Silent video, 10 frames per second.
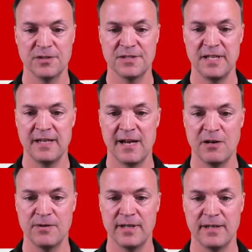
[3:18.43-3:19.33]
you'll see
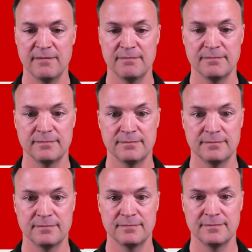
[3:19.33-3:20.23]
now
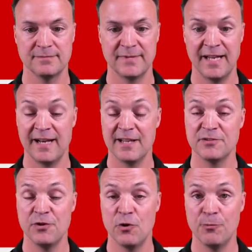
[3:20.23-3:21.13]
it
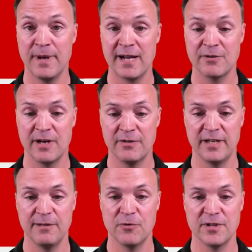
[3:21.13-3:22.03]
has no
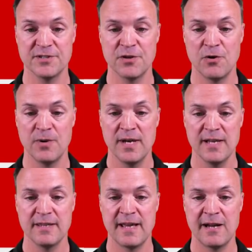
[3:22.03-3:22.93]
background anymore. So
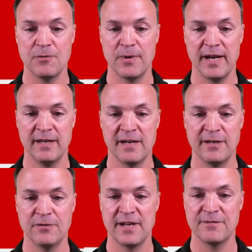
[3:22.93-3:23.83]
that way
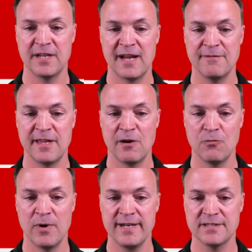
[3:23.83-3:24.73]
I don't have to have
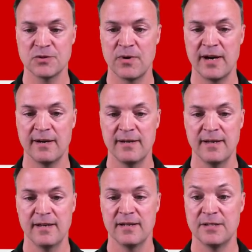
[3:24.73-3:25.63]
that white square
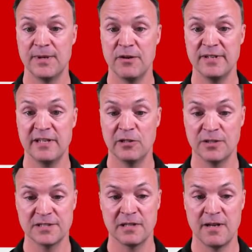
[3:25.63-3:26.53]
around it and
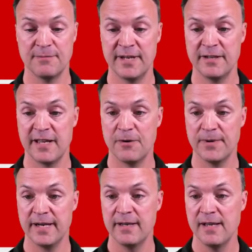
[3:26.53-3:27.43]
it looks a lot better
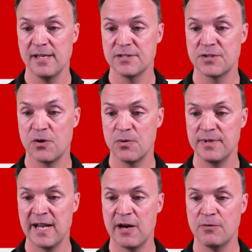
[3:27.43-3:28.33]
that way.
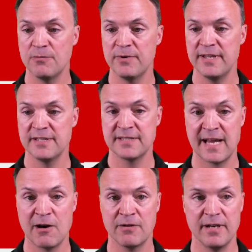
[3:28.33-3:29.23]
So now with this
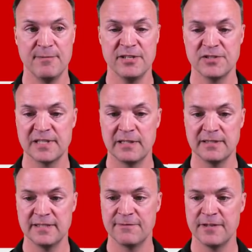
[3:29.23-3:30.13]
tower image, it's a
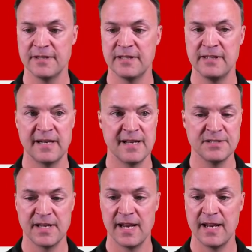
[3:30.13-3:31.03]
little different. It
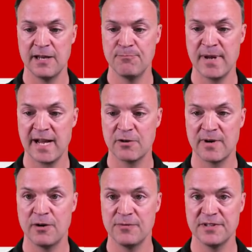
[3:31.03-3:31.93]
has a
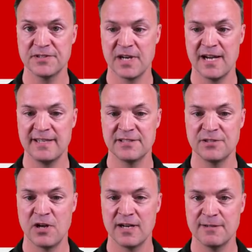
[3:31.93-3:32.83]
background with the sky
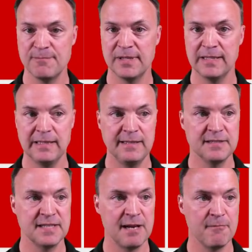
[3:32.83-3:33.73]
that's not completely
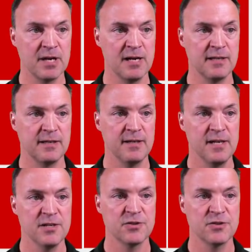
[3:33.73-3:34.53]
the same color.